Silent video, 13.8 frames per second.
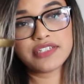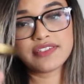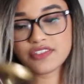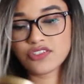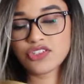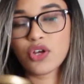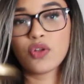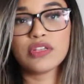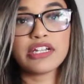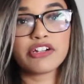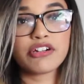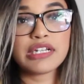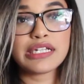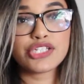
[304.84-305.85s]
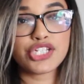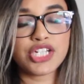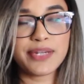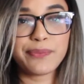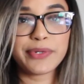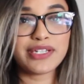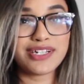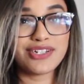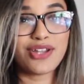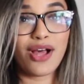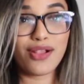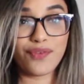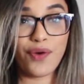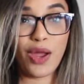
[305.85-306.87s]
so literally cheaper than
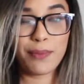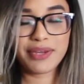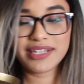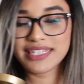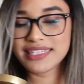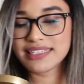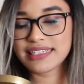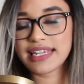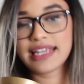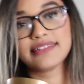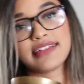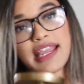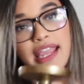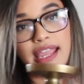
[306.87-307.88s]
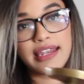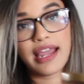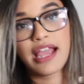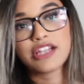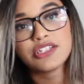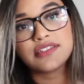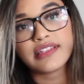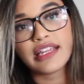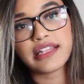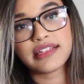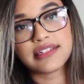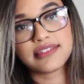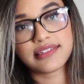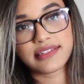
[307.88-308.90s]
Dollarama these days. And I just think
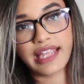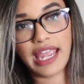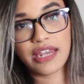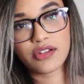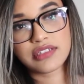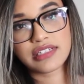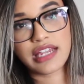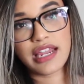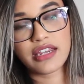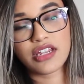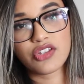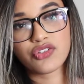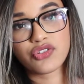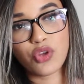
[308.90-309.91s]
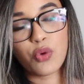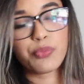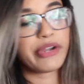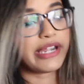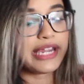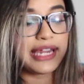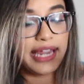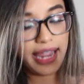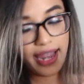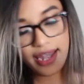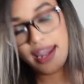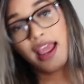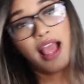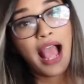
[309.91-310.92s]
this candle stand is so pretty.
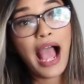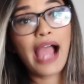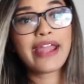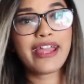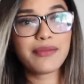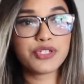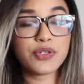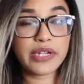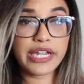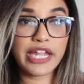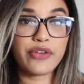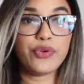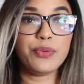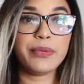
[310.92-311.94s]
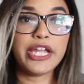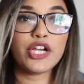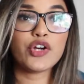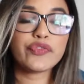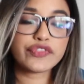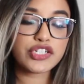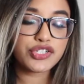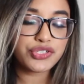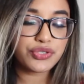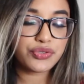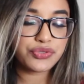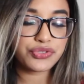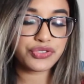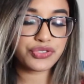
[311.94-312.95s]
And I am doing a room makeover
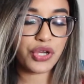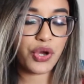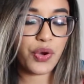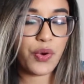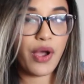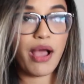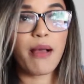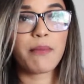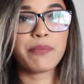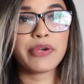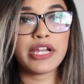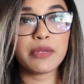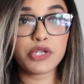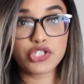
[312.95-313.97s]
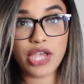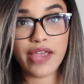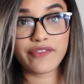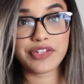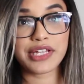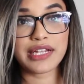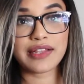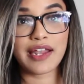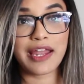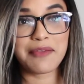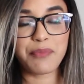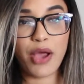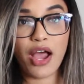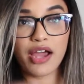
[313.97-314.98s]
soon, so pretty much everything that I
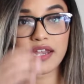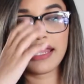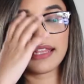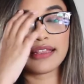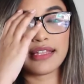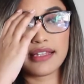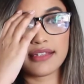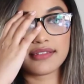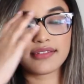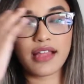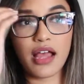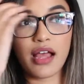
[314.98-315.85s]
bought in this